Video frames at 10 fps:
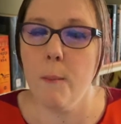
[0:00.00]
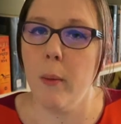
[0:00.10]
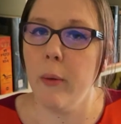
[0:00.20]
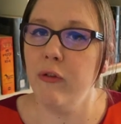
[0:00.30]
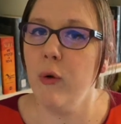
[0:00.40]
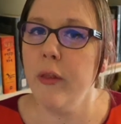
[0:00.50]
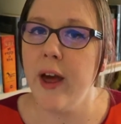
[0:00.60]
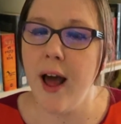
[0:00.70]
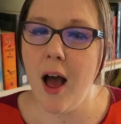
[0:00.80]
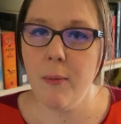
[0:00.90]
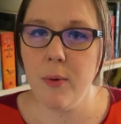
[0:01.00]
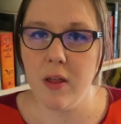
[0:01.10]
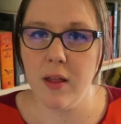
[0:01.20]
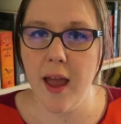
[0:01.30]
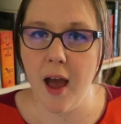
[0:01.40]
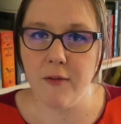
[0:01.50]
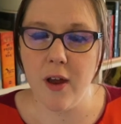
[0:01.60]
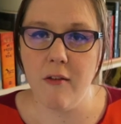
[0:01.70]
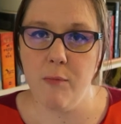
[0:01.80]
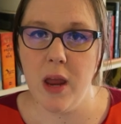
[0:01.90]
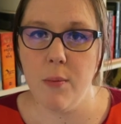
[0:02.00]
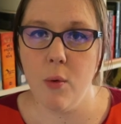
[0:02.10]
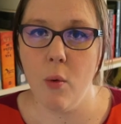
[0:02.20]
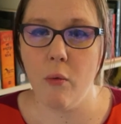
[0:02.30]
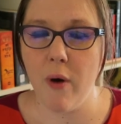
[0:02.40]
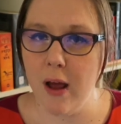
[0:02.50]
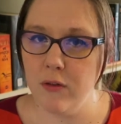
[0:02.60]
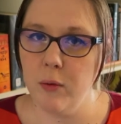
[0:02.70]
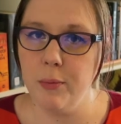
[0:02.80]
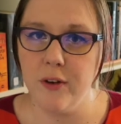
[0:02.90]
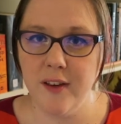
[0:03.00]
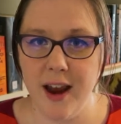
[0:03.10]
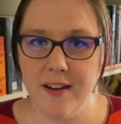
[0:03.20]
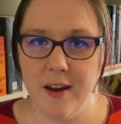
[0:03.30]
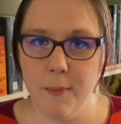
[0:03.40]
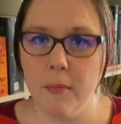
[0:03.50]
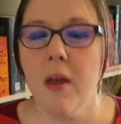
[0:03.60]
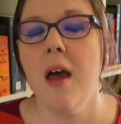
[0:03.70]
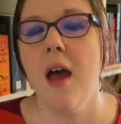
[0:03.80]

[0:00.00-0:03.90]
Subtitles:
But before that happens, they have to have people around to protect him.